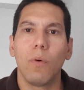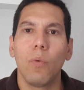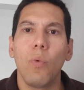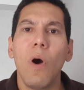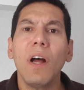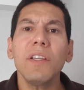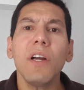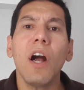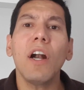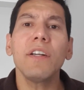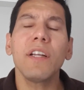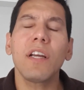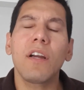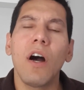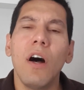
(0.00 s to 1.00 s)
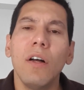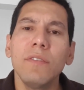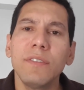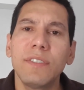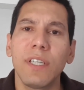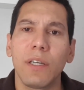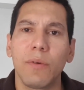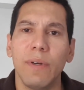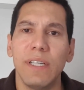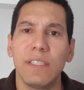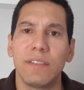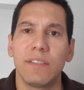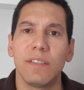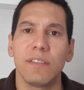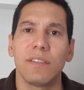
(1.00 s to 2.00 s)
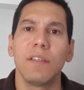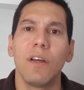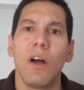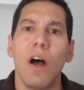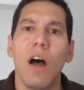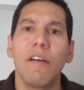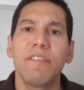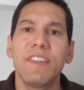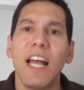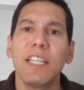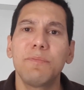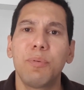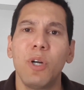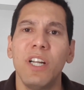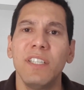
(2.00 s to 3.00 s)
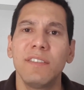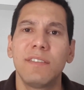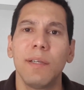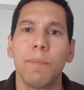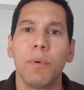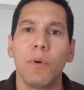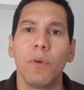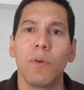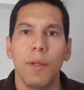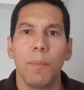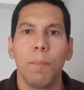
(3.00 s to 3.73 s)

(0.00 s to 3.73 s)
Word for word: What are the consequences of that principle?